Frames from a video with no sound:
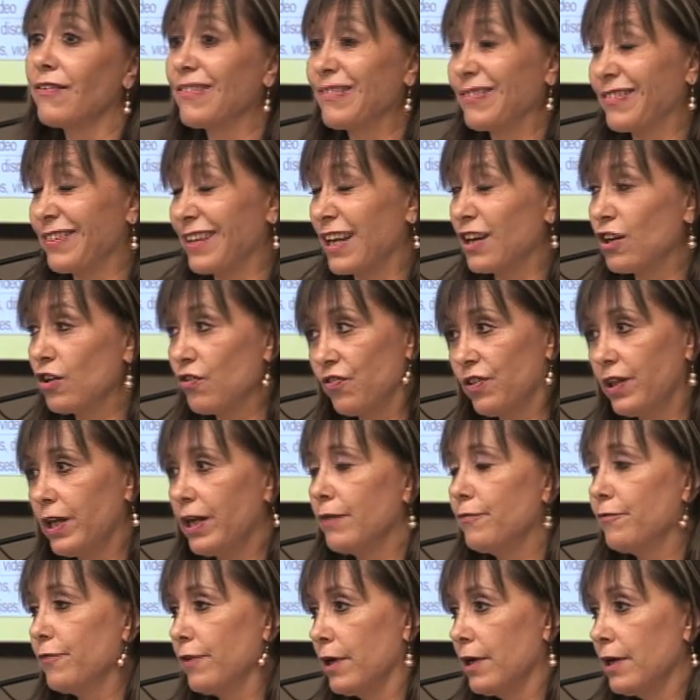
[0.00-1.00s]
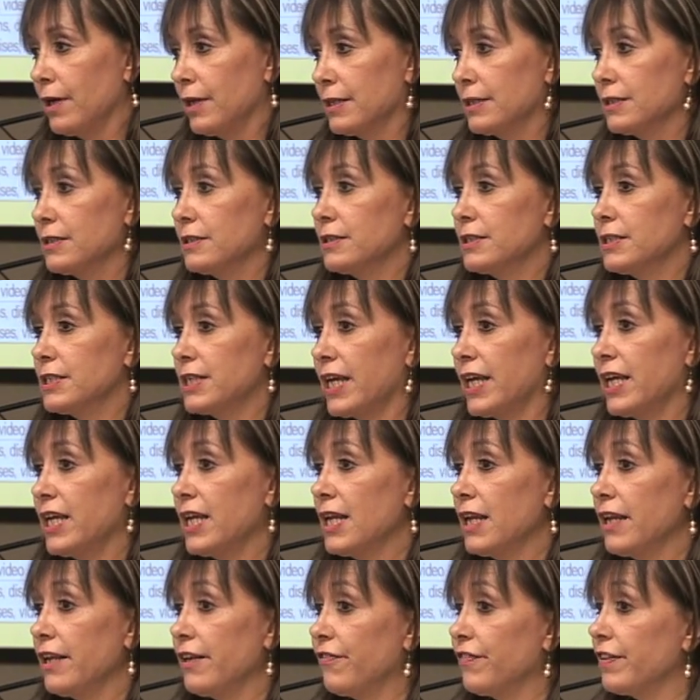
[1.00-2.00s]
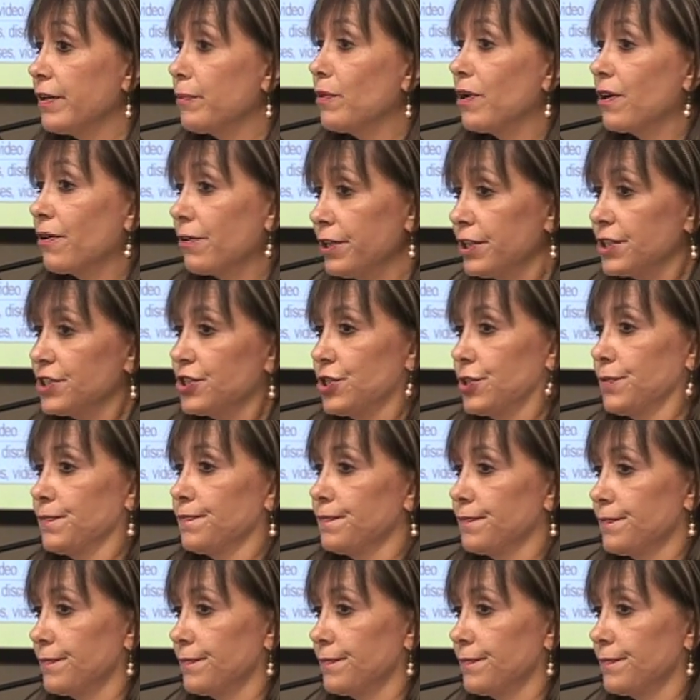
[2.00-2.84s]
some of them, they leave the marriage.